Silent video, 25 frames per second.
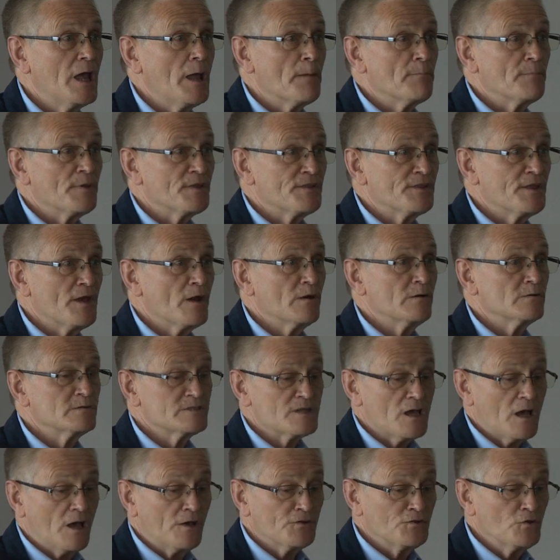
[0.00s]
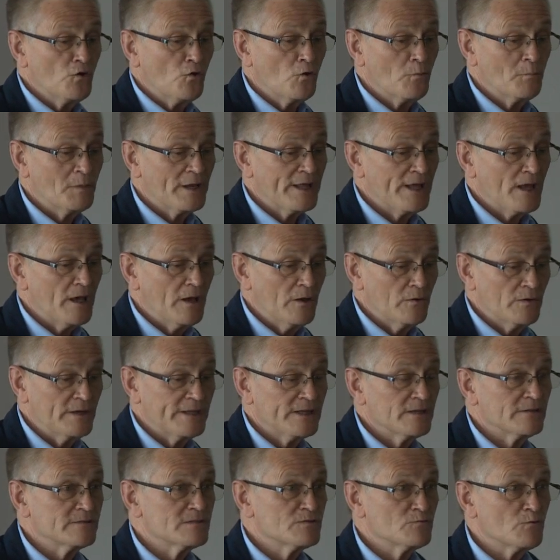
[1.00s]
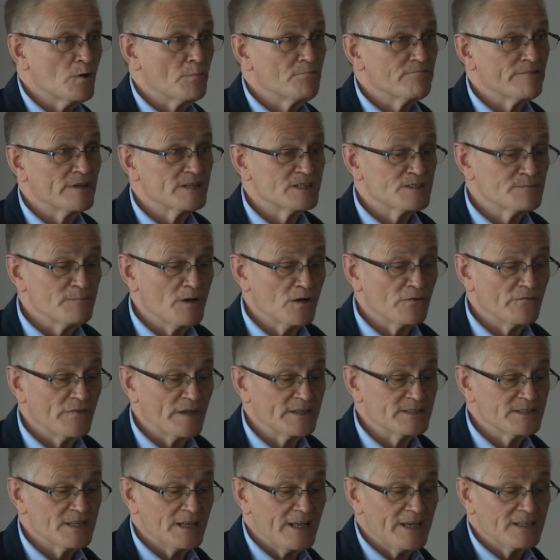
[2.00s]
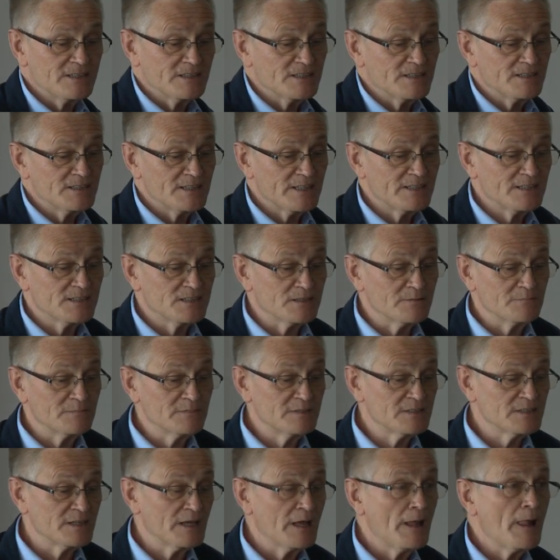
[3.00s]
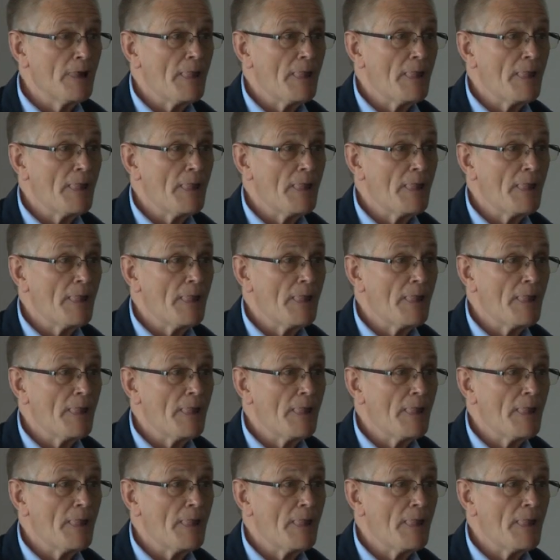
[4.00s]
but those are normally only used to operate smoke ventilation systems.